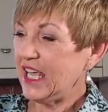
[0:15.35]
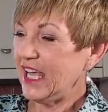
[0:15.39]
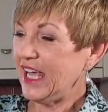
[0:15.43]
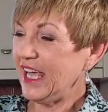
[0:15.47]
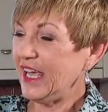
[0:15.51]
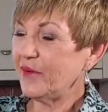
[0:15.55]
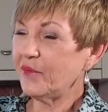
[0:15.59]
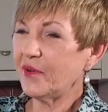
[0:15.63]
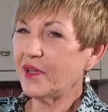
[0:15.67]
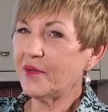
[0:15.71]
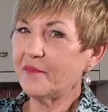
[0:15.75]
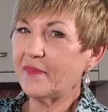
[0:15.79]

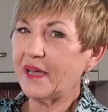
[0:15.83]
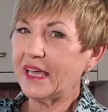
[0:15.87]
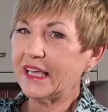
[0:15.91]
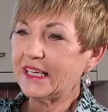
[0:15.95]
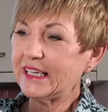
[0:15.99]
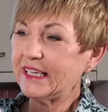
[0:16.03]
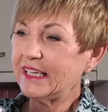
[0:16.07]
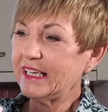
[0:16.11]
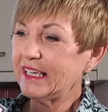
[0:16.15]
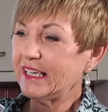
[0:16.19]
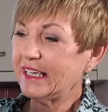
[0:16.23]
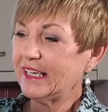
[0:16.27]
and we're
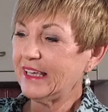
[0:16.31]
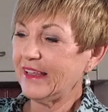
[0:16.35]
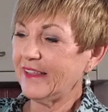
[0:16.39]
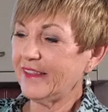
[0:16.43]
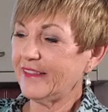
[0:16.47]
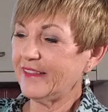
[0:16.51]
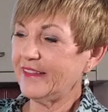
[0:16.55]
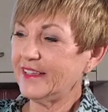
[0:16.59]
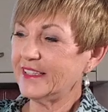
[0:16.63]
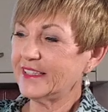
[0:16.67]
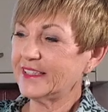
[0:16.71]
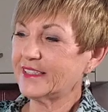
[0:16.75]
making
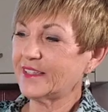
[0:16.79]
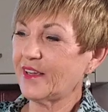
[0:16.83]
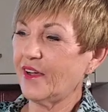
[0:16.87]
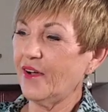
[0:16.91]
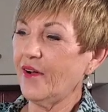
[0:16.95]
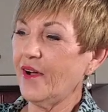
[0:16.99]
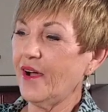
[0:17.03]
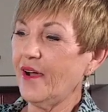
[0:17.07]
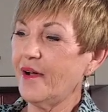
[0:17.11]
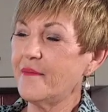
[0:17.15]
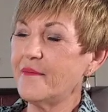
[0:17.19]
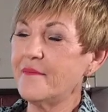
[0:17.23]
this
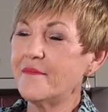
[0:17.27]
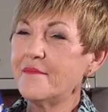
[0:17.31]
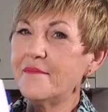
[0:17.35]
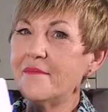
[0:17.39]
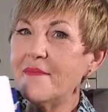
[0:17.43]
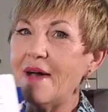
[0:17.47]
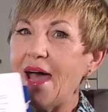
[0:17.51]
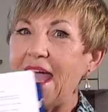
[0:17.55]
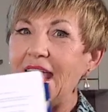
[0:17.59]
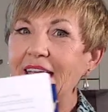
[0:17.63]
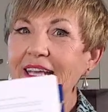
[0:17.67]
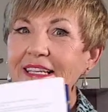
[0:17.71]

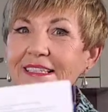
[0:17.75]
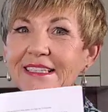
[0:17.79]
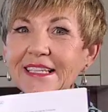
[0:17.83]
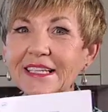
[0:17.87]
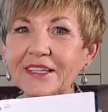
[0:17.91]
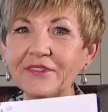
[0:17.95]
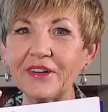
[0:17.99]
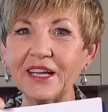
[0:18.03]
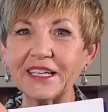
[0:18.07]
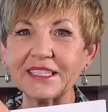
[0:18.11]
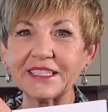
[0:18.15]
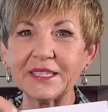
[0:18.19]

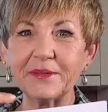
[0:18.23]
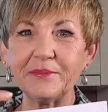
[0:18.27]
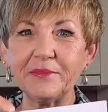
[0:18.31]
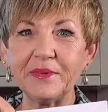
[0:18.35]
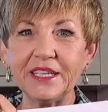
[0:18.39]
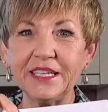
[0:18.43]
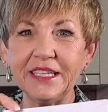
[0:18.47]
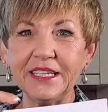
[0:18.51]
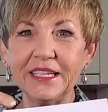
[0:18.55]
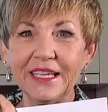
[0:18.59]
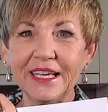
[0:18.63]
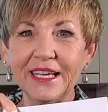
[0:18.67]
amazing
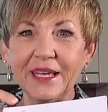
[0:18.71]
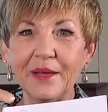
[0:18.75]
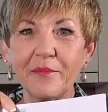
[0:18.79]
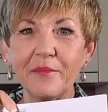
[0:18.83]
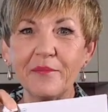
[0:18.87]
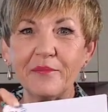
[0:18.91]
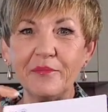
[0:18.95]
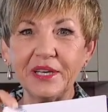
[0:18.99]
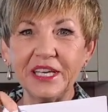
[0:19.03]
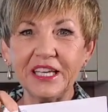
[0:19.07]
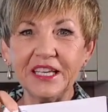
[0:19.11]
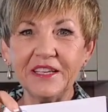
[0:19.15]
recipe,
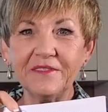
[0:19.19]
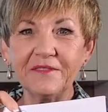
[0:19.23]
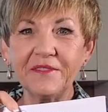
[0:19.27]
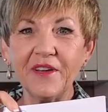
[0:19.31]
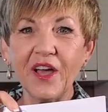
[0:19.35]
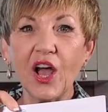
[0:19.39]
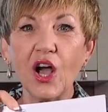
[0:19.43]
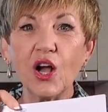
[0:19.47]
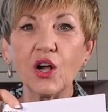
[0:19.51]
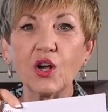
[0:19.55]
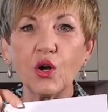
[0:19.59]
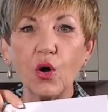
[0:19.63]
beef
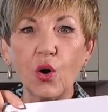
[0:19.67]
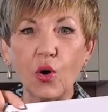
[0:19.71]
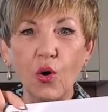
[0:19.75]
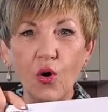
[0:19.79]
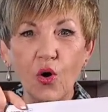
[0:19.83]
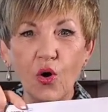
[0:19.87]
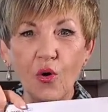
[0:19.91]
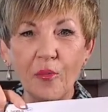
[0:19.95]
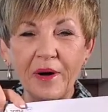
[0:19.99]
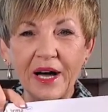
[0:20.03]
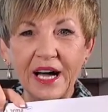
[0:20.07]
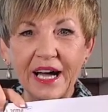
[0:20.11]

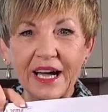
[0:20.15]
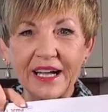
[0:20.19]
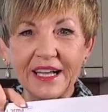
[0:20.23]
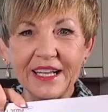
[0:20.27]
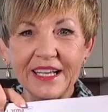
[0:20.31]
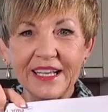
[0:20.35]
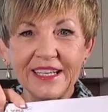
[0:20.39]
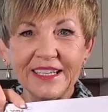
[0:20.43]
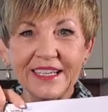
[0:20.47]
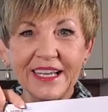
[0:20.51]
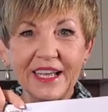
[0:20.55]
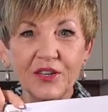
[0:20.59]
korma.
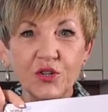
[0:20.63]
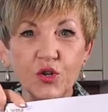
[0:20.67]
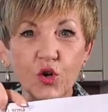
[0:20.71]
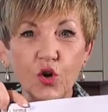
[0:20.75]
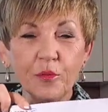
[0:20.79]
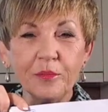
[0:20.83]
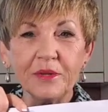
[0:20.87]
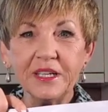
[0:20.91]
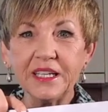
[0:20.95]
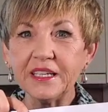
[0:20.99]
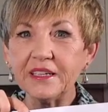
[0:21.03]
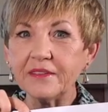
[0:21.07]
Now,
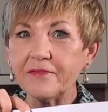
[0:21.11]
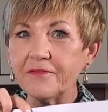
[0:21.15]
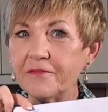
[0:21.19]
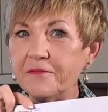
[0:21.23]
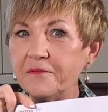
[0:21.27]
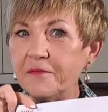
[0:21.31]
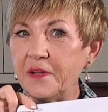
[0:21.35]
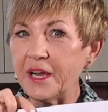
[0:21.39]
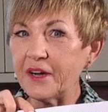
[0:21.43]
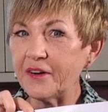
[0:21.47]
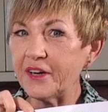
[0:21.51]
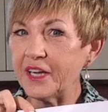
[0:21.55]
normally
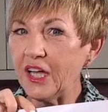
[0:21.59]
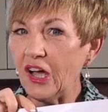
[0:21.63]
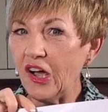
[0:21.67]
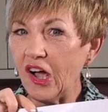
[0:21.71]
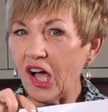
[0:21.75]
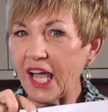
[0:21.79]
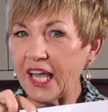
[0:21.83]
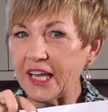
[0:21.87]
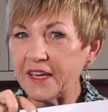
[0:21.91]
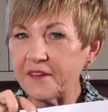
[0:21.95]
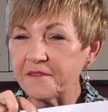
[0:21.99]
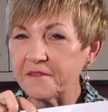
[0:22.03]
very
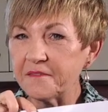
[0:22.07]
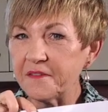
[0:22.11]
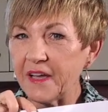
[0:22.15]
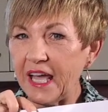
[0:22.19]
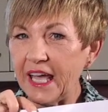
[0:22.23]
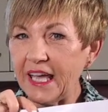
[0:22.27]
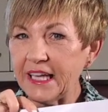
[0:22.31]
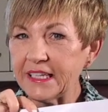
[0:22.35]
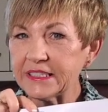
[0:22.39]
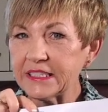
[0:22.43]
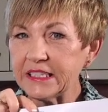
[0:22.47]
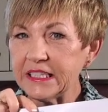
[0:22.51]
high in
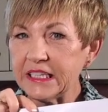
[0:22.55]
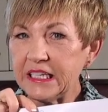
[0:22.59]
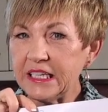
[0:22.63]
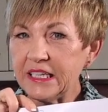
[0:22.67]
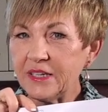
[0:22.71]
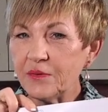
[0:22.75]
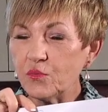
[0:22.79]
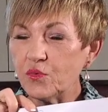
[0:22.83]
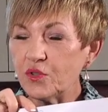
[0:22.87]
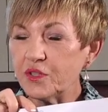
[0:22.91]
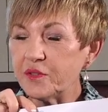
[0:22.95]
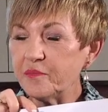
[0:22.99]
fat,
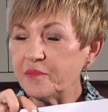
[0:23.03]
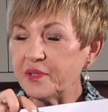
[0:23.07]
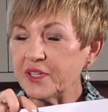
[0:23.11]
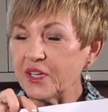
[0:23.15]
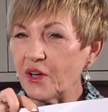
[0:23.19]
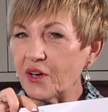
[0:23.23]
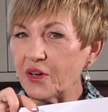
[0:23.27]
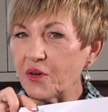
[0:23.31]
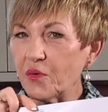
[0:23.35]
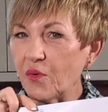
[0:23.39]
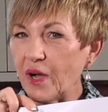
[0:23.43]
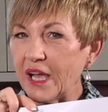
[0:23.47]
wouldn't be
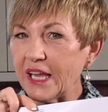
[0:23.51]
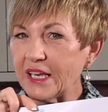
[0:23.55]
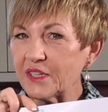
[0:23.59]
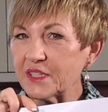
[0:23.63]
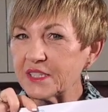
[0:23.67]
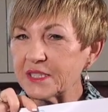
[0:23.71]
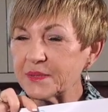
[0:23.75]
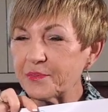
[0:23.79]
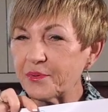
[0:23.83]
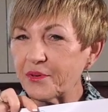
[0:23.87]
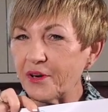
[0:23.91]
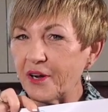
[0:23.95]
on a weight
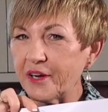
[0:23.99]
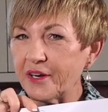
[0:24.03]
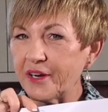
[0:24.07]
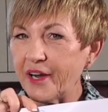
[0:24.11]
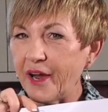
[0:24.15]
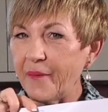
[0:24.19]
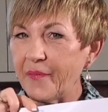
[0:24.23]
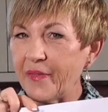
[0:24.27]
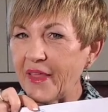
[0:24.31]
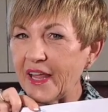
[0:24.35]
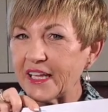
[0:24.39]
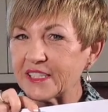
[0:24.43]
loss
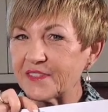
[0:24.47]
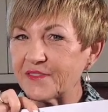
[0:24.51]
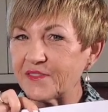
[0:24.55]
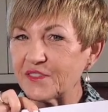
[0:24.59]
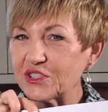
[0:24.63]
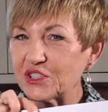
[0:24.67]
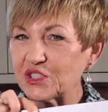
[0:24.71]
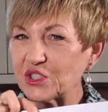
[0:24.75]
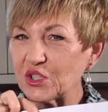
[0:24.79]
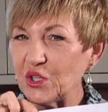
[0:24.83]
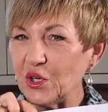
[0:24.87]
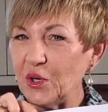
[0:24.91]
program, that's for
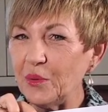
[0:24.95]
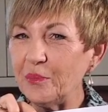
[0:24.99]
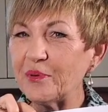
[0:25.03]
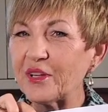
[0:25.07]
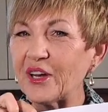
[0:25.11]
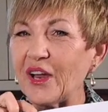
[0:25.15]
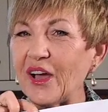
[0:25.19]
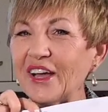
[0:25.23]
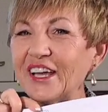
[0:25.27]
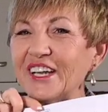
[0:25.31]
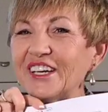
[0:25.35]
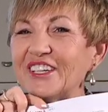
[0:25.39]
sure, but
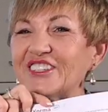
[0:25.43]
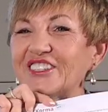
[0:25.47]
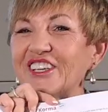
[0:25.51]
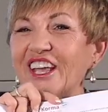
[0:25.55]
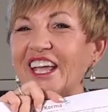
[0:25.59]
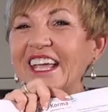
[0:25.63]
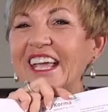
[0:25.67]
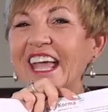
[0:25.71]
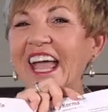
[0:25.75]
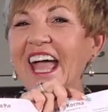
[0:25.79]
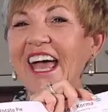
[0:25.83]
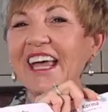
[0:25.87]
I'm going to show
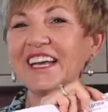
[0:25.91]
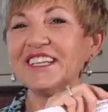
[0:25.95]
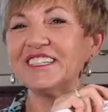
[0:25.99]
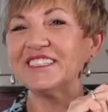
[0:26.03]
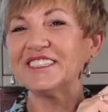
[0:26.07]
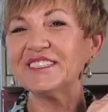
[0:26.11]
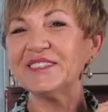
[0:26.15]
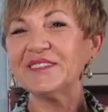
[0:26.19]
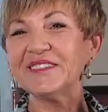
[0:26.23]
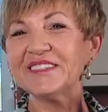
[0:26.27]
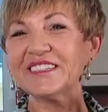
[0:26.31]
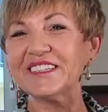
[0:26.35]
you how to
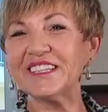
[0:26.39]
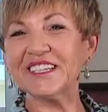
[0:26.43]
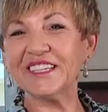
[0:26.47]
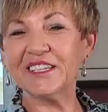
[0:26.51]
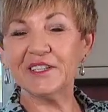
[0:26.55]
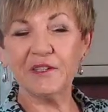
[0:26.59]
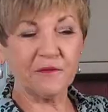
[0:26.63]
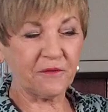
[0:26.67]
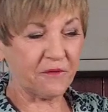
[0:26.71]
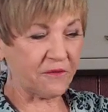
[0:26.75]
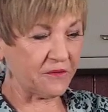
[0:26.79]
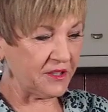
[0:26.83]
do it the
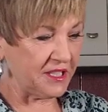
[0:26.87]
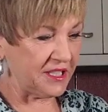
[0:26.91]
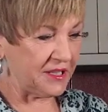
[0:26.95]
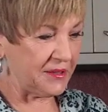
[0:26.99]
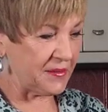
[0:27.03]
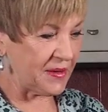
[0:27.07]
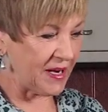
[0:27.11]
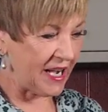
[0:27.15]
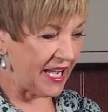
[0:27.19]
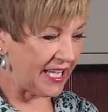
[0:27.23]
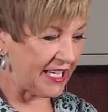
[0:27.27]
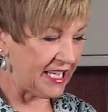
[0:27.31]
guilt-free
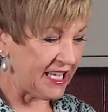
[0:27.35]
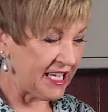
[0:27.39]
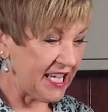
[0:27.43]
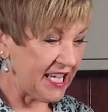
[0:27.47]
way.